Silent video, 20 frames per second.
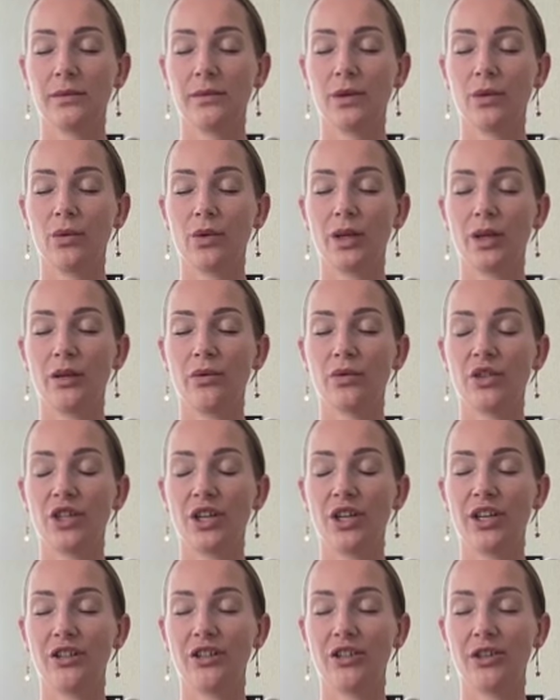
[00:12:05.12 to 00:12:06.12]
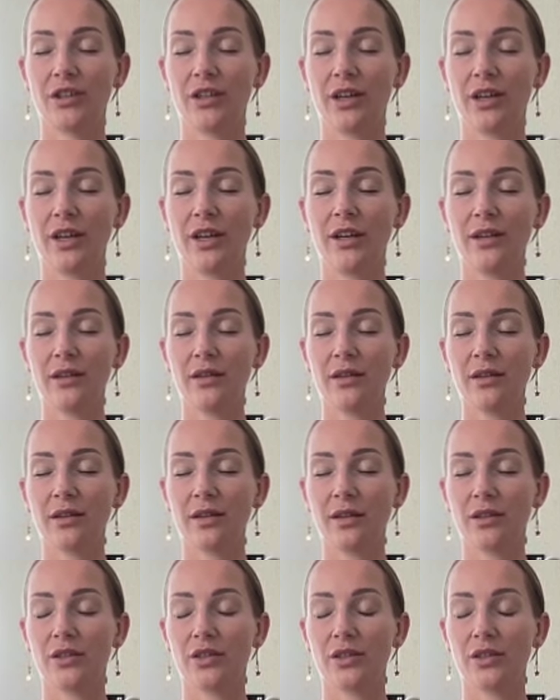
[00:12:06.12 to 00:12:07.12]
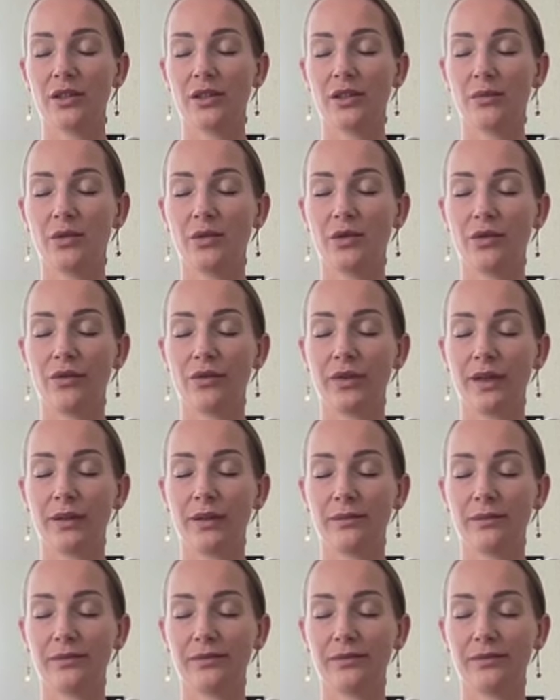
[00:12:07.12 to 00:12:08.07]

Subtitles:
without changing anything, just observing.